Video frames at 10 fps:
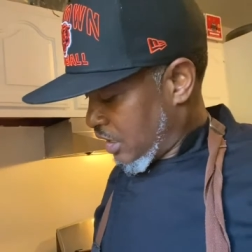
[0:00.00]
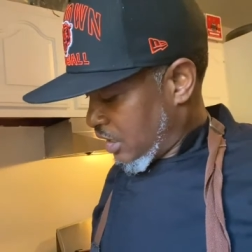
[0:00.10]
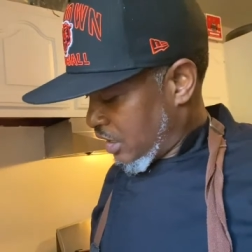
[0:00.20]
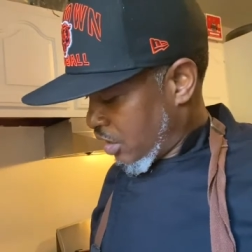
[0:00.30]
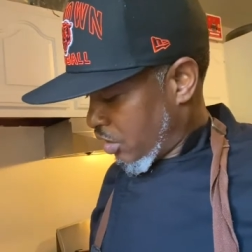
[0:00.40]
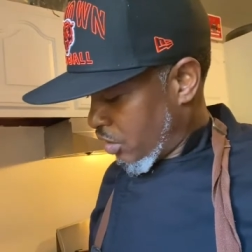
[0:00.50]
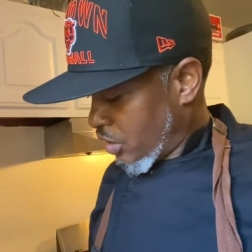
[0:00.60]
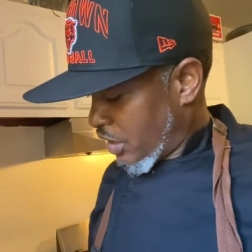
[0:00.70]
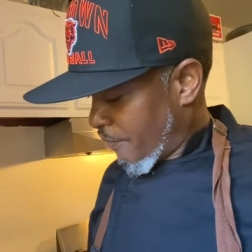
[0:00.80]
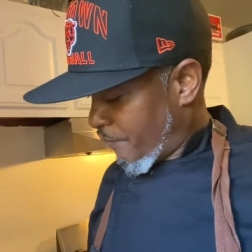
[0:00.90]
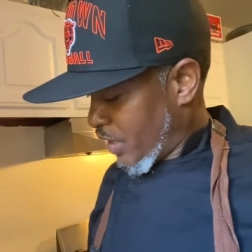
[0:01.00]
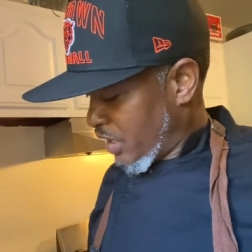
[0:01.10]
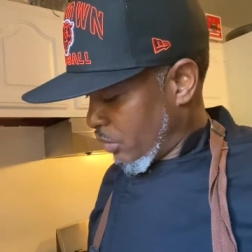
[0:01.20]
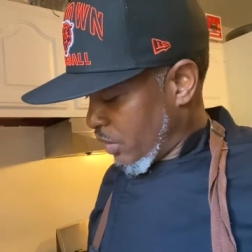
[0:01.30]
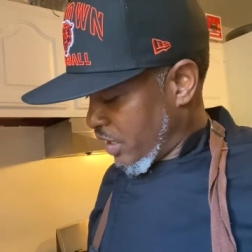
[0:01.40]
you know you can feel
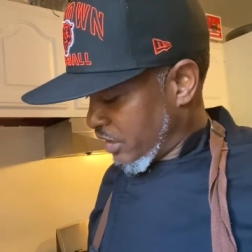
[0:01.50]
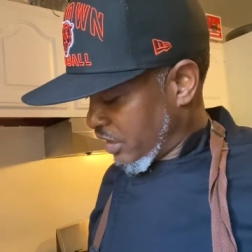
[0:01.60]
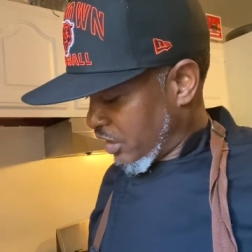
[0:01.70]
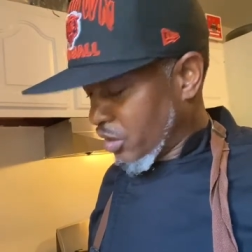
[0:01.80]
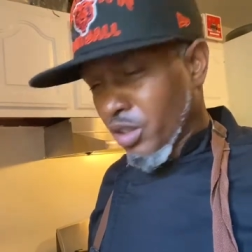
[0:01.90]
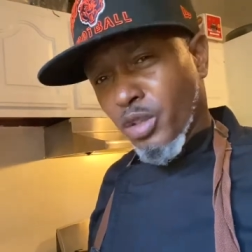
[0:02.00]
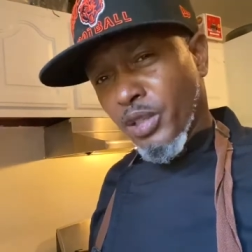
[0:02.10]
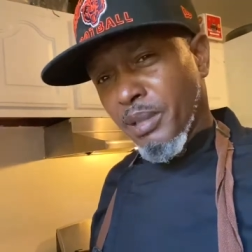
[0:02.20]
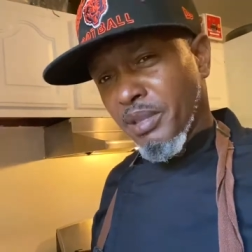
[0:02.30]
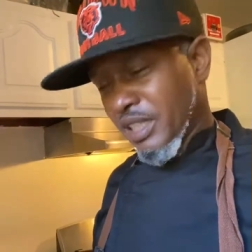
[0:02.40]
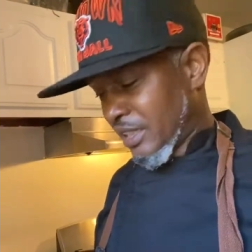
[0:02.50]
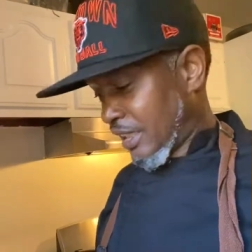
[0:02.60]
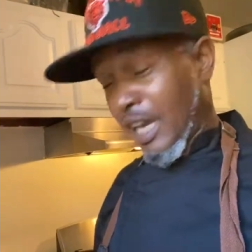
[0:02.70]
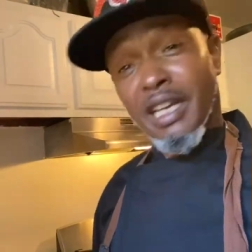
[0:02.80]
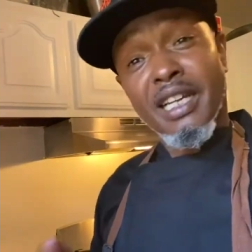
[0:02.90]
it where it's a little creamy
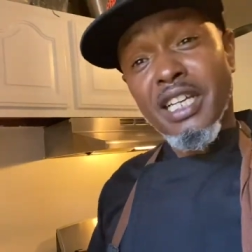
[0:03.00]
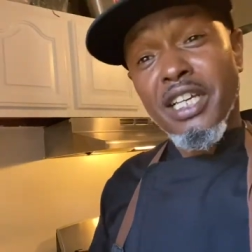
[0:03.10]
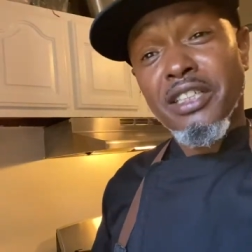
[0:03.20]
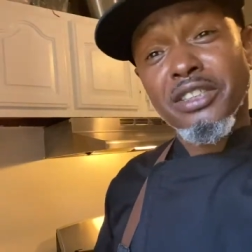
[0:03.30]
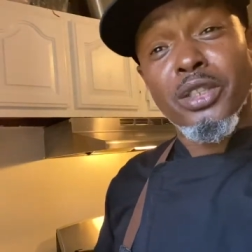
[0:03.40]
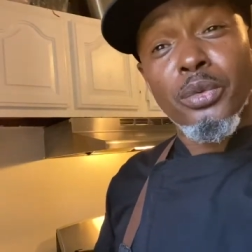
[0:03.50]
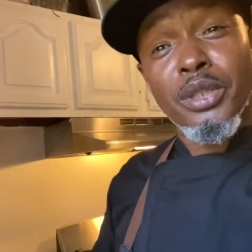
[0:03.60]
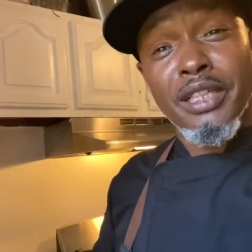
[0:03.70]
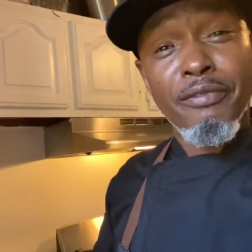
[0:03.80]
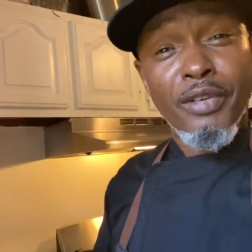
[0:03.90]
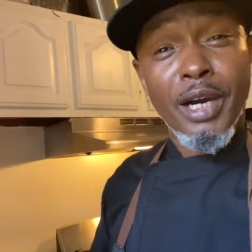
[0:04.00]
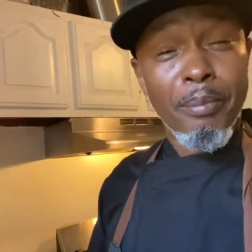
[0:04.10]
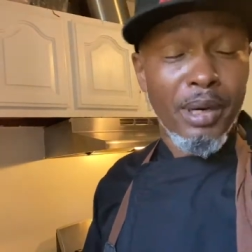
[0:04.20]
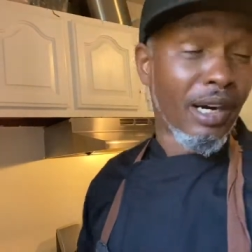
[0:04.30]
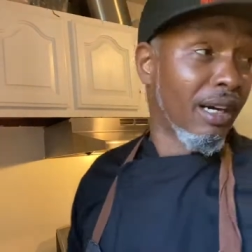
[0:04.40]
inside. Here's the really fun
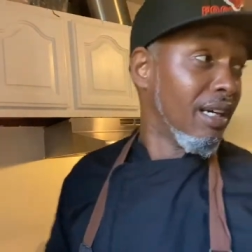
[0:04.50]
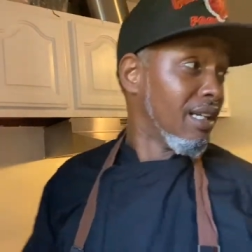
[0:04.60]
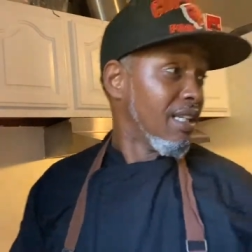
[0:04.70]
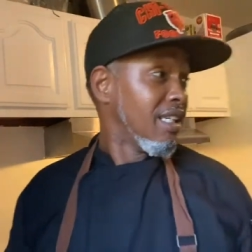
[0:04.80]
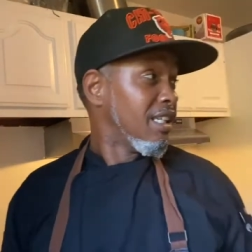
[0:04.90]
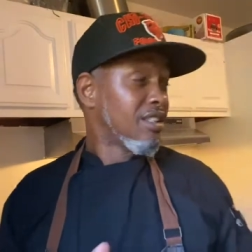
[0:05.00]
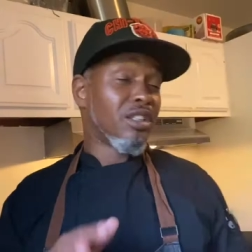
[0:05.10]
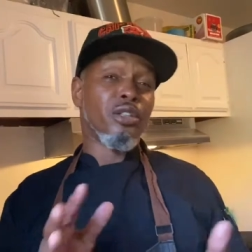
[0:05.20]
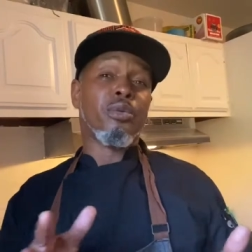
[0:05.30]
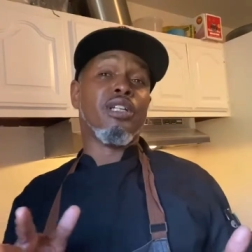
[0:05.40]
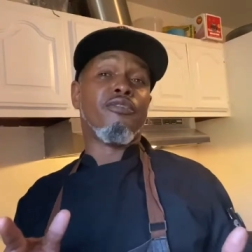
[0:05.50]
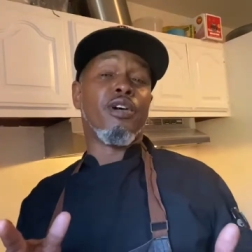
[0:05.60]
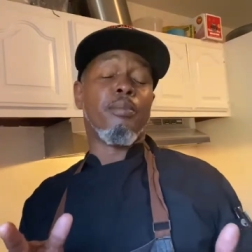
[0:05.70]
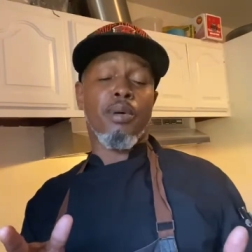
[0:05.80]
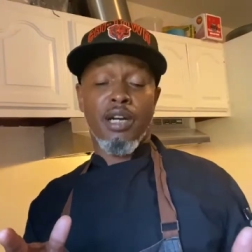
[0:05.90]
part. Here's the really
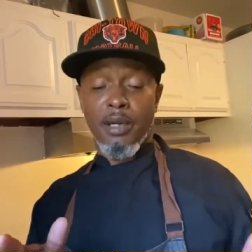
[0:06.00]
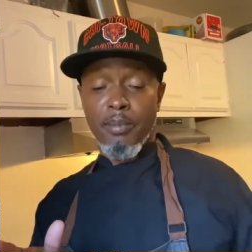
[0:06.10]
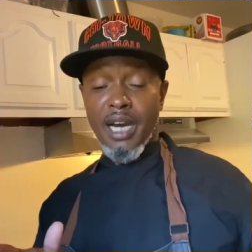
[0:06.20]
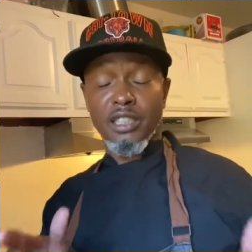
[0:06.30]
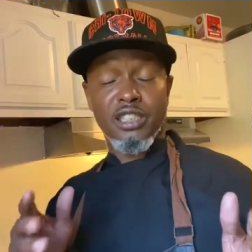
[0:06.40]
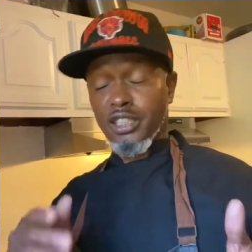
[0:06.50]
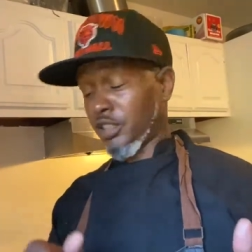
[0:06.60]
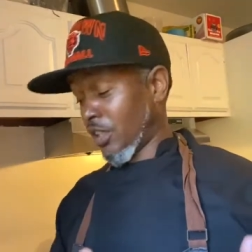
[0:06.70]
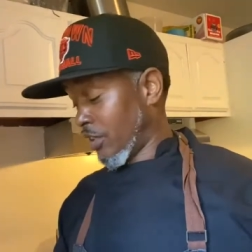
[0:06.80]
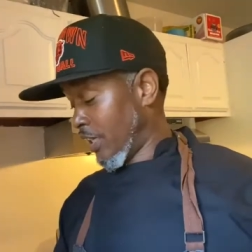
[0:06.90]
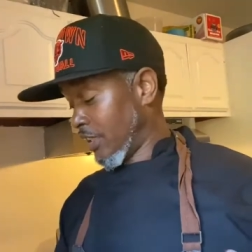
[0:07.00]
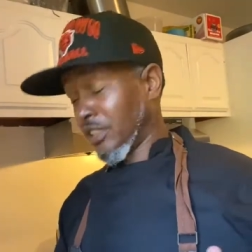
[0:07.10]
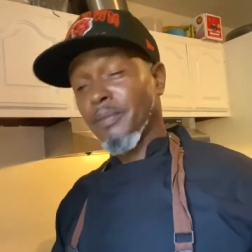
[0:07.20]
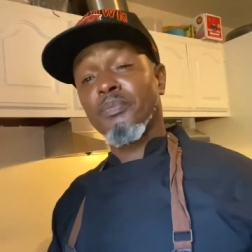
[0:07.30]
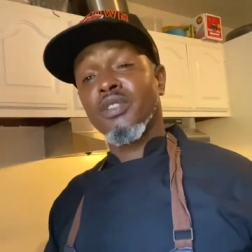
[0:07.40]
fun part about tostones
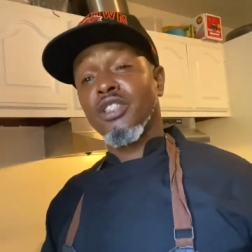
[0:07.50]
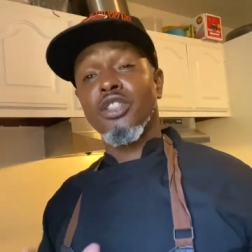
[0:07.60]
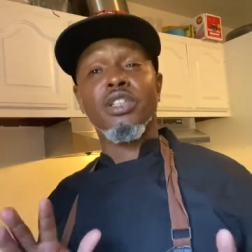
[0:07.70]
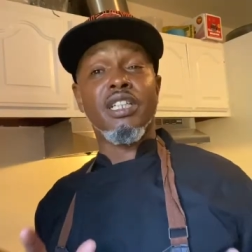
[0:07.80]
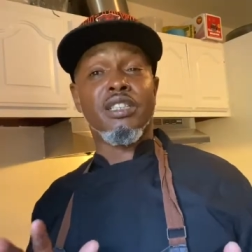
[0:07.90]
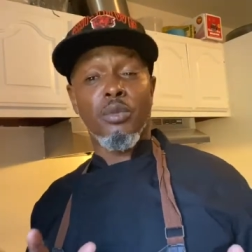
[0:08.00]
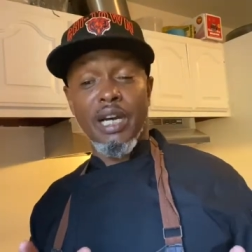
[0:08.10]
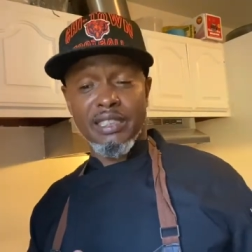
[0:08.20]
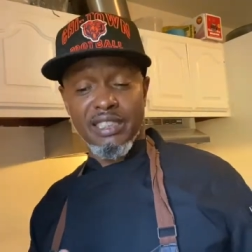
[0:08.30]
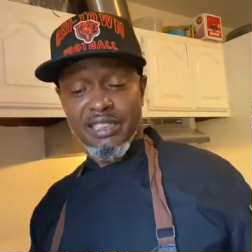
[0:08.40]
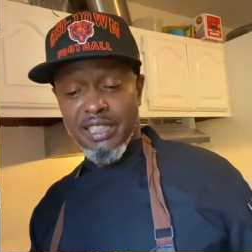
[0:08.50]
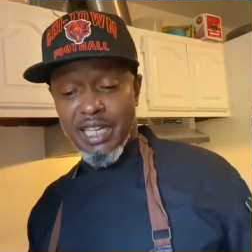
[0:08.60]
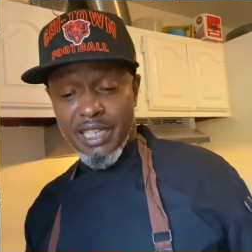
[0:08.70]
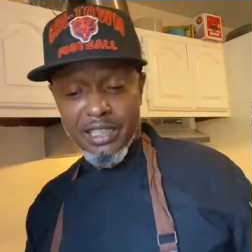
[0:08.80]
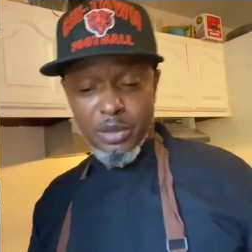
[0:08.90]
you'll get to watch and see
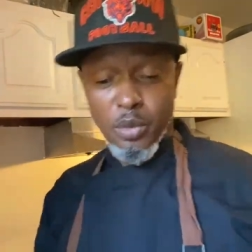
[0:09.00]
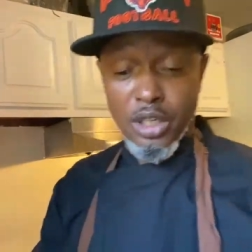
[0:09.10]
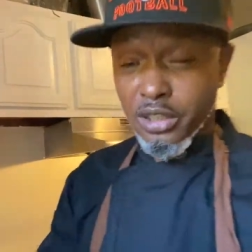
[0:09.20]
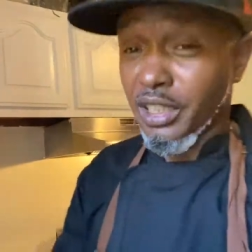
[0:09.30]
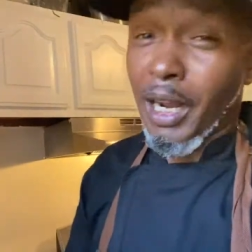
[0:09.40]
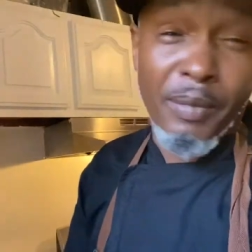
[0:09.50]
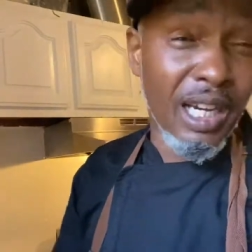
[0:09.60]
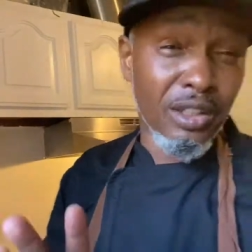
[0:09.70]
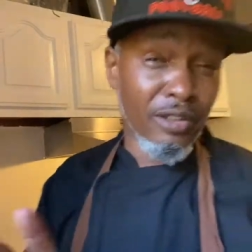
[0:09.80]
how this works. I'm not gonna